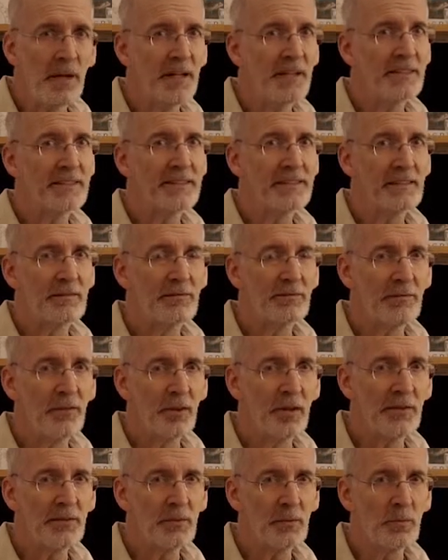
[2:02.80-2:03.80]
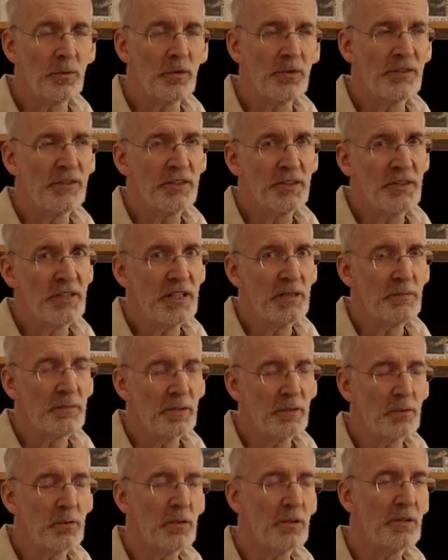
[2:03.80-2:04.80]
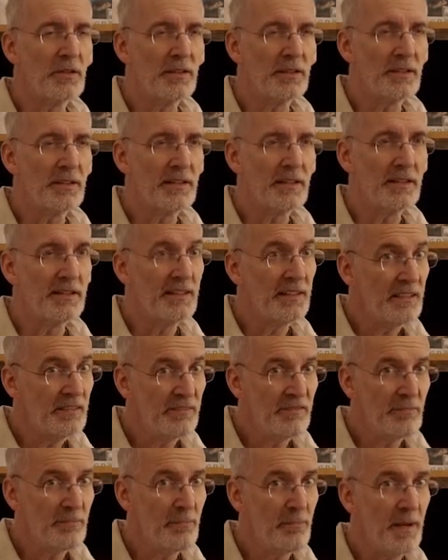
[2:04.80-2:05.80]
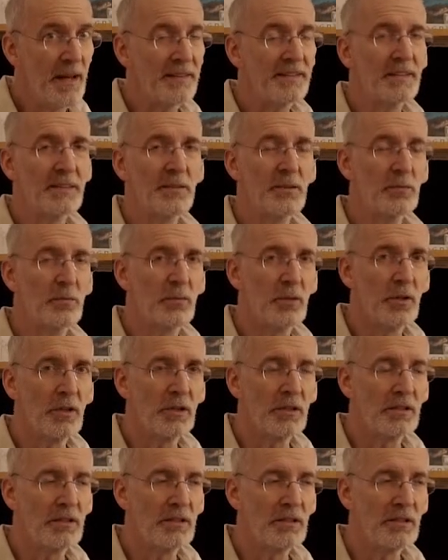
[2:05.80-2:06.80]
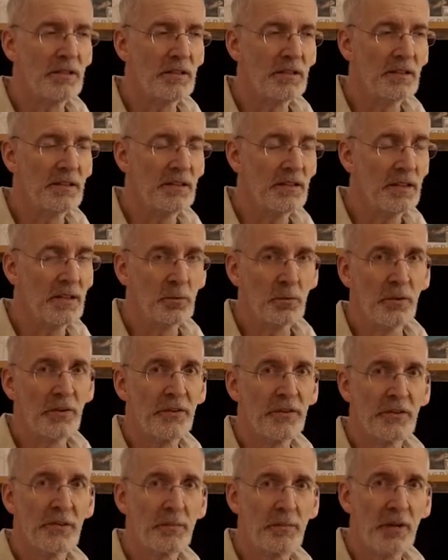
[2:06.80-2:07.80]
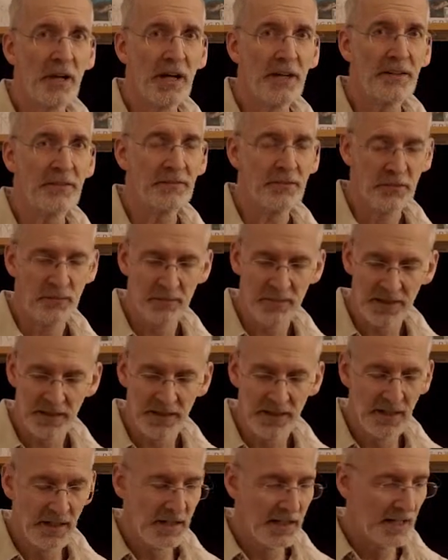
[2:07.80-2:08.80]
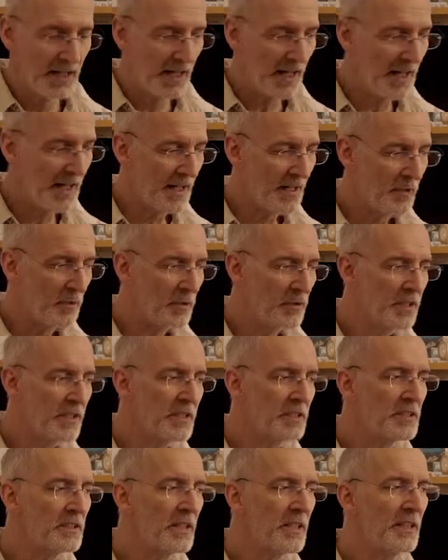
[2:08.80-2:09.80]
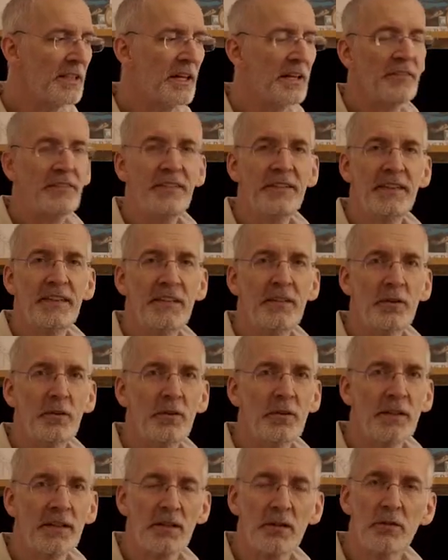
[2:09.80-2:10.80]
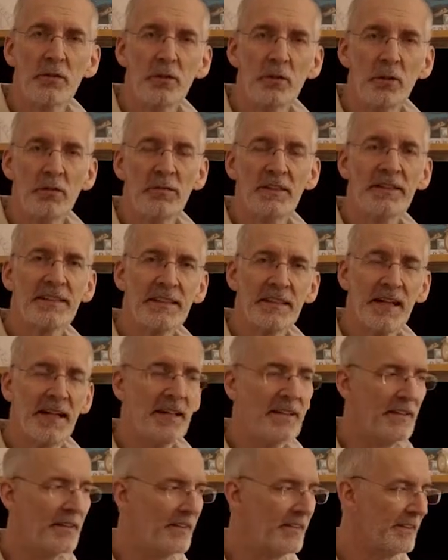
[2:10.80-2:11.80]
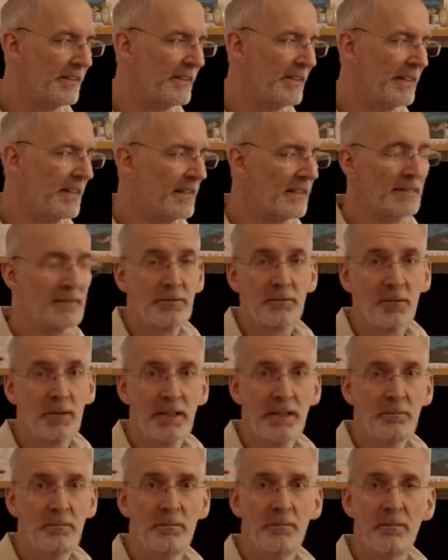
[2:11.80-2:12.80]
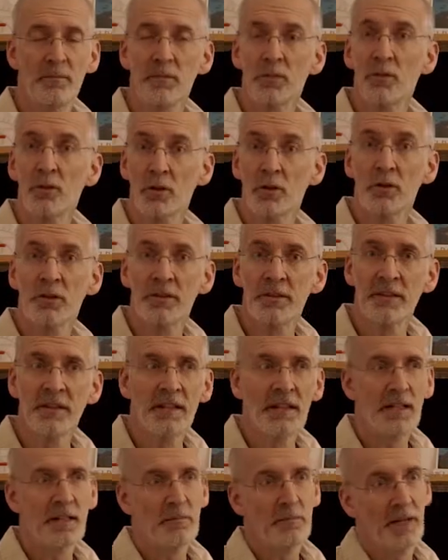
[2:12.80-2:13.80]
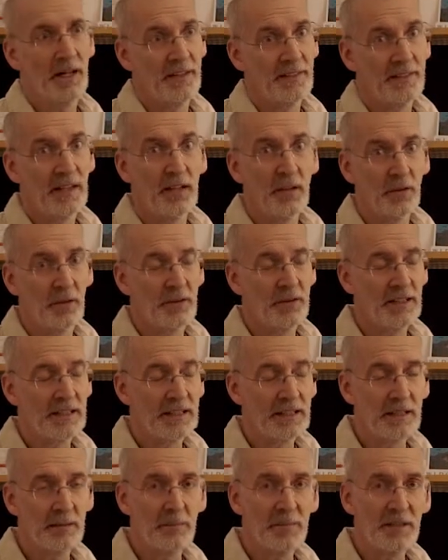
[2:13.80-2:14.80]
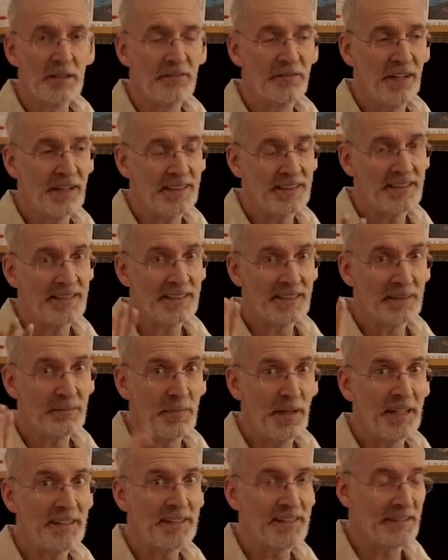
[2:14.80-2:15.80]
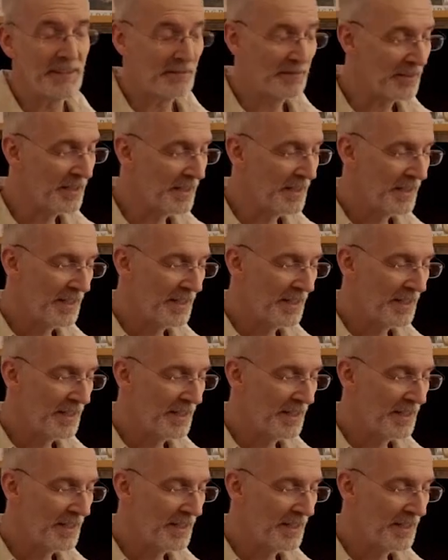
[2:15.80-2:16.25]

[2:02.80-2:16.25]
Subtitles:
parts the first one, the cheaper one, is even better to work. It was a surprise for me. I originally have seen all the Canova sliders and they're extreme good, but also a little bit fancy expensive.